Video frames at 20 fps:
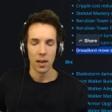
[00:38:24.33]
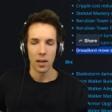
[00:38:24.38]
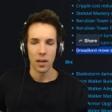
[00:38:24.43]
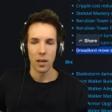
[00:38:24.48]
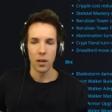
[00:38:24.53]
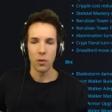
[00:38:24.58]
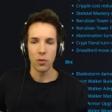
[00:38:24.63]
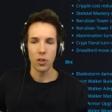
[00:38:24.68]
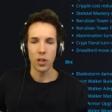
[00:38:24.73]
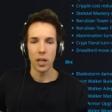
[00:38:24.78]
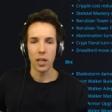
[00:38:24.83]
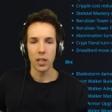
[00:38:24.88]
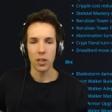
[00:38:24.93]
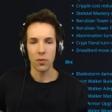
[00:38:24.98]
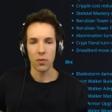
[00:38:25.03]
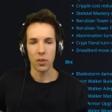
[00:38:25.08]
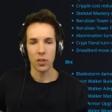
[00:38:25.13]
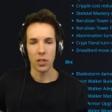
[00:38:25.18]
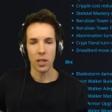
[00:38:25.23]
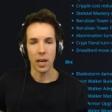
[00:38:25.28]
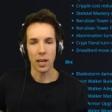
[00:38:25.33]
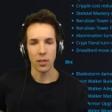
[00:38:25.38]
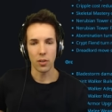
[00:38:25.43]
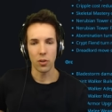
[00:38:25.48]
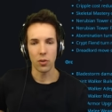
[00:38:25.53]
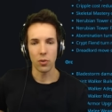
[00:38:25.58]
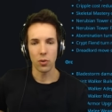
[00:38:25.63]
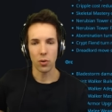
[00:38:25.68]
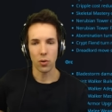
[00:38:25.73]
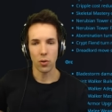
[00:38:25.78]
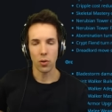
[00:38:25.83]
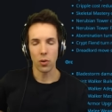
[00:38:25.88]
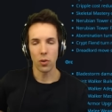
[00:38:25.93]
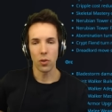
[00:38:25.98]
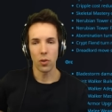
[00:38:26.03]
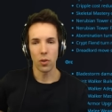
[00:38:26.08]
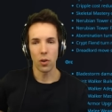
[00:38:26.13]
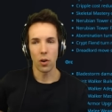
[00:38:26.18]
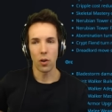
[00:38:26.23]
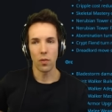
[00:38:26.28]
No change for statues or
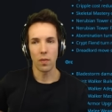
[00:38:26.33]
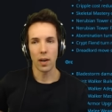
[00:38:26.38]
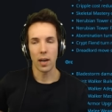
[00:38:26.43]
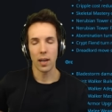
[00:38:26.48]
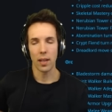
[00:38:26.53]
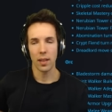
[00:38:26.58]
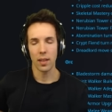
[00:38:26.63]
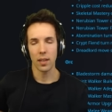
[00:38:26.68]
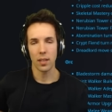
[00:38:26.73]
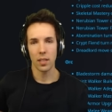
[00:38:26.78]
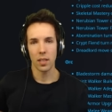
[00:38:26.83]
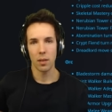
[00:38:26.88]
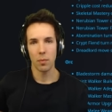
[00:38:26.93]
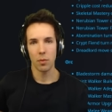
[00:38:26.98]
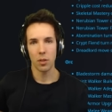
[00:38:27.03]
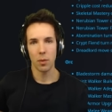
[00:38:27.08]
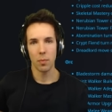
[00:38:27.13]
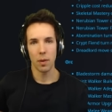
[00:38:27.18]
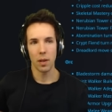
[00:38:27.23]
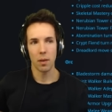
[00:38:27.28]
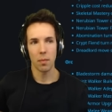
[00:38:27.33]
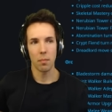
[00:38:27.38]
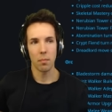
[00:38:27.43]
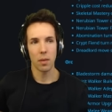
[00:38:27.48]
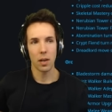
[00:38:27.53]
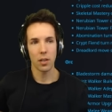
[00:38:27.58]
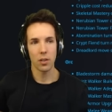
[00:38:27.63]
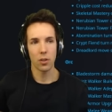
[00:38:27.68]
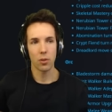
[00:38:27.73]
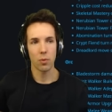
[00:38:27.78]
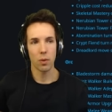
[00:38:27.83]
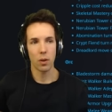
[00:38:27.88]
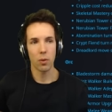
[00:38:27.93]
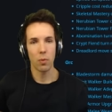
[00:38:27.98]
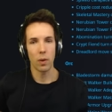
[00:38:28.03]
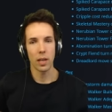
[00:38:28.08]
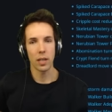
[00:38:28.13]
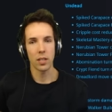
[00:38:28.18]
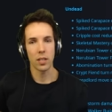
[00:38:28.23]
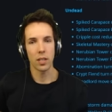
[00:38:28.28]
coil nova. This seems to be a much
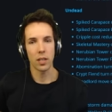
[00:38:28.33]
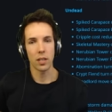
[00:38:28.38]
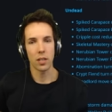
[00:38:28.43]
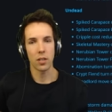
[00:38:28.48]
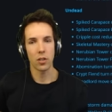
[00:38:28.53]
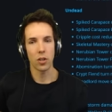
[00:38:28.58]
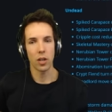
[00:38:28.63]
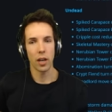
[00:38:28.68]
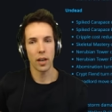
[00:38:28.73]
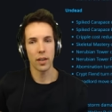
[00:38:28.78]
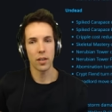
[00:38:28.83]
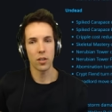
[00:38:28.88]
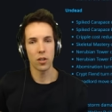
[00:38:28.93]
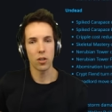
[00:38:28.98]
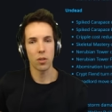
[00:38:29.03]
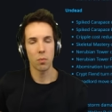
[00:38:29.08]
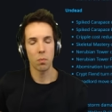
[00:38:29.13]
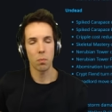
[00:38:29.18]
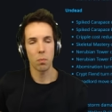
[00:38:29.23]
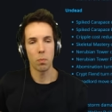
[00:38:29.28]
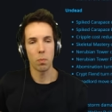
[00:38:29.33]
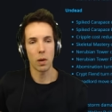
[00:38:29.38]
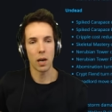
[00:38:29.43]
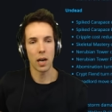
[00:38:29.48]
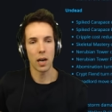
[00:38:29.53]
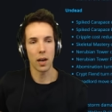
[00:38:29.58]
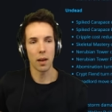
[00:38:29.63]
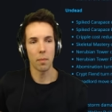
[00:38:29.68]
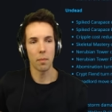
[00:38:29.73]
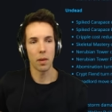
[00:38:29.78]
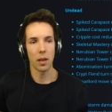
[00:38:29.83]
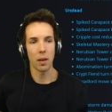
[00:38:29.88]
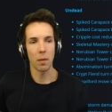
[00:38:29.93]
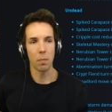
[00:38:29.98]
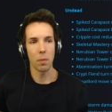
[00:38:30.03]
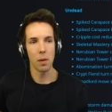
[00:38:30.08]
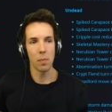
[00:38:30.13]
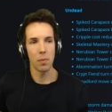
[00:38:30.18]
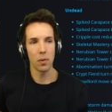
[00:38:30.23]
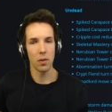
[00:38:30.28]
requested change by many
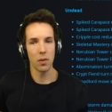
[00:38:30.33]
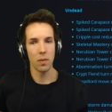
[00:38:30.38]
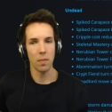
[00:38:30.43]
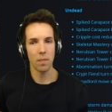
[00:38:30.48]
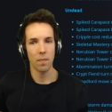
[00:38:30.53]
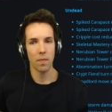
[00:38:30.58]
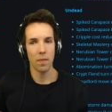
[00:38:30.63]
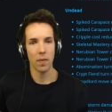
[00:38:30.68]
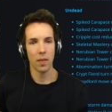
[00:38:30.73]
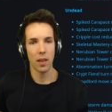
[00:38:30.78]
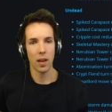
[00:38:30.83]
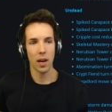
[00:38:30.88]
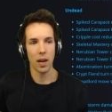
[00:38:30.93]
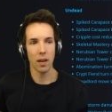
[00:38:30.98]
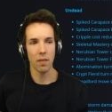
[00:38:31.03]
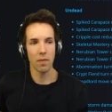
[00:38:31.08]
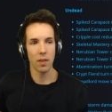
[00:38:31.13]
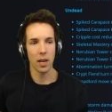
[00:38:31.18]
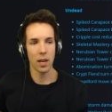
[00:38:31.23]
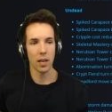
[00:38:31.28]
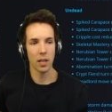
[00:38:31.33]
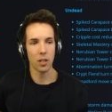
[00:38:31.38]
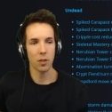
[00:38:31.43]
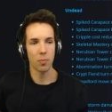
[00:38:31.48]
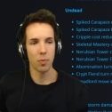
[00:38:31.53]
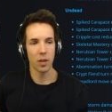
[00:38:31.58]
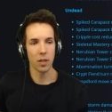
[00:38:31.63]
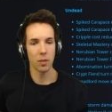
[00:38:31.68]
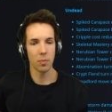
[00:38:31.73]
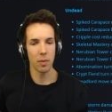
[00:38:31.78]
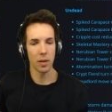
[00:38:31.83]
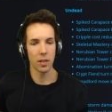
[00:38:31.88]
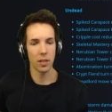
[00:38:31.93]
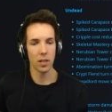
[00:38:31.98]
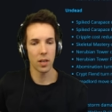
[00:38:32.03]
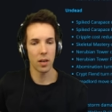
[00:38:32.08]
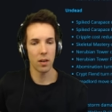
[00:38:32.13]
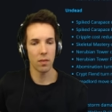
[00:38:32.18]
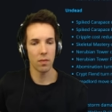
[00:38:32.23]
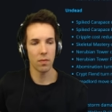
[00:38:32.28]
people. I have not expressed
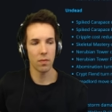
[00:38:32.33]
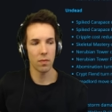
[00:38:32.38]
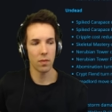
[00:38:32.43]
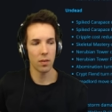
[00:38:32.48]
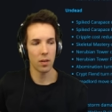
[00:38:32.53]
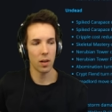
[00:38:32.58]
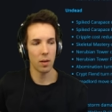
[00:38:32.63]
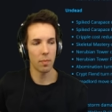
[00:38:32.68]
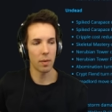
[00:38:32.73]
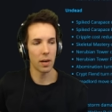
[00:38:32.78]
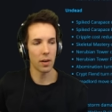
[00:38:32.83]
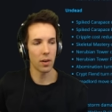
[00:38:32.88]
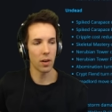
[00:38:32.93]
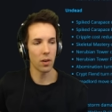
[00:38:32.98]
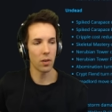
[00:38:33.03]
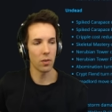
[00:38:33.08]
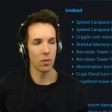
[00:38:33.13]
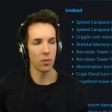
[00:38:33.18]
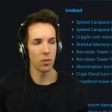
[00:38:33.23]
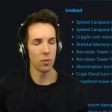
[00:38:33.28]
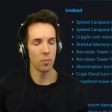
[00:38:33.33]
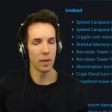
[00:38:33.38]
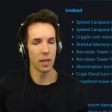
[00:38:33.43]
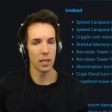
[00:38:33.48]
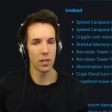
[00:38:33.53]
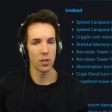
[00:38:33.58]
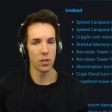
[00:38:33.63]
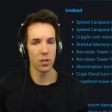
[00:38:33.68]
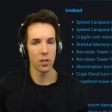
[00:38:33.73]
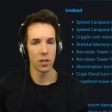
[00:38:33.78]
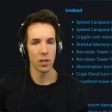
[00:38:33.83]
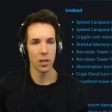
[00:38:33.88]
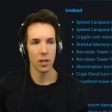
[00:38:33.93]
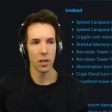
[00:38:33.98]
myself about it all too much.